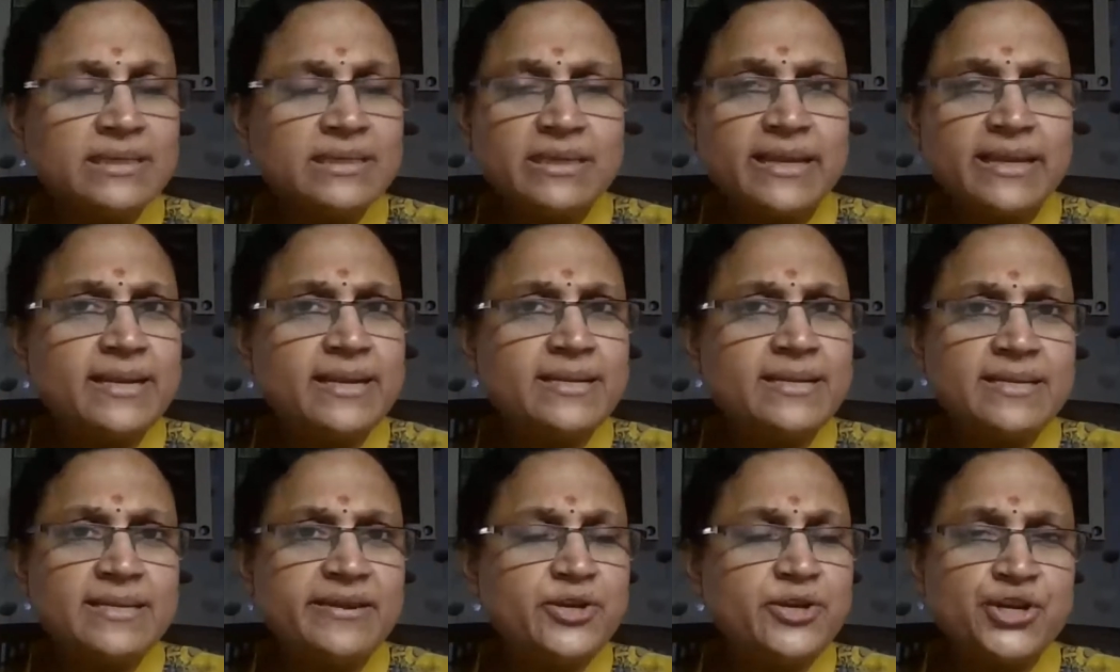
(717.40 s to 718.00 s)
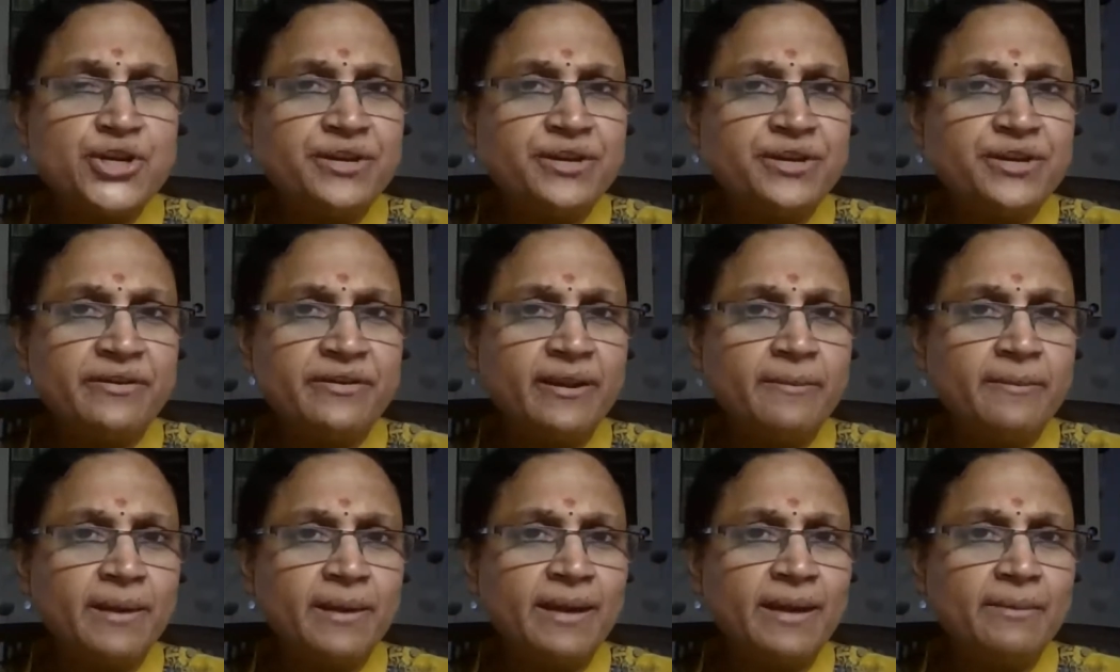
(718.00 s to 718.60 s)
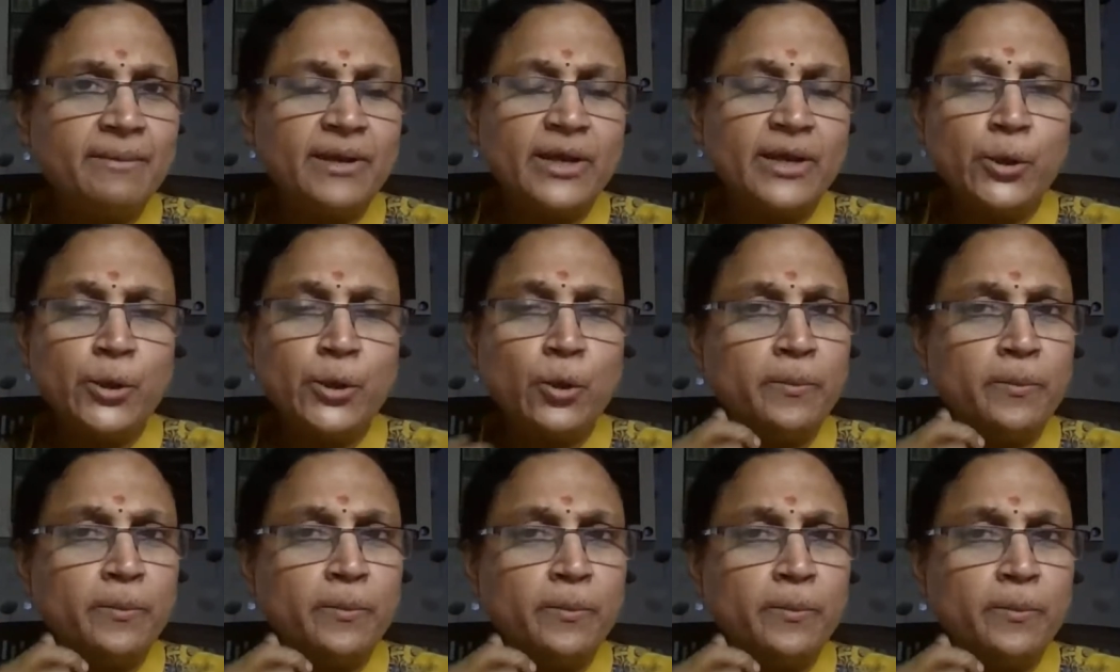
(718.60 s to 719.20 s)
It's an engineering marvel.
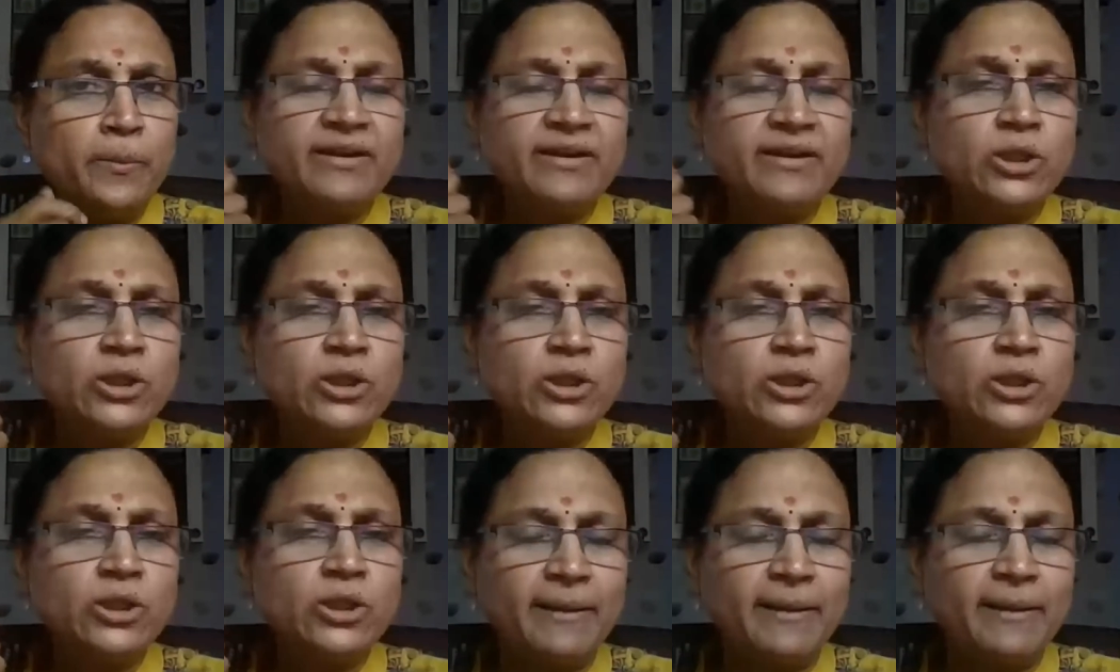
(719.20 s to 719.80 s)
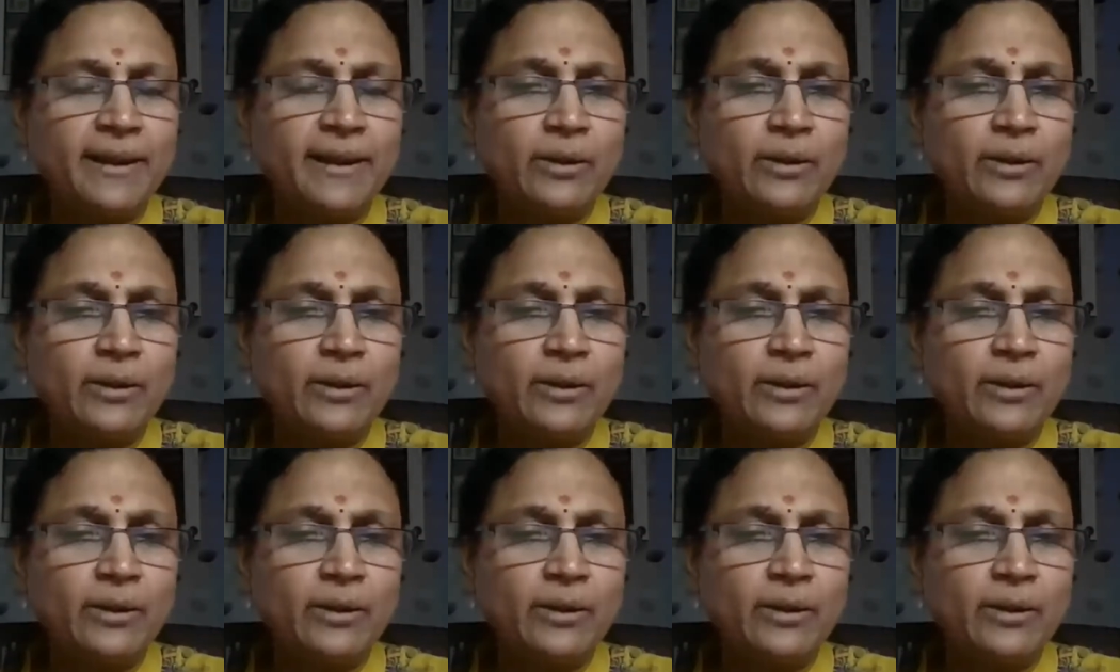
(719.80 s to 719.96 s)
Nobody even thought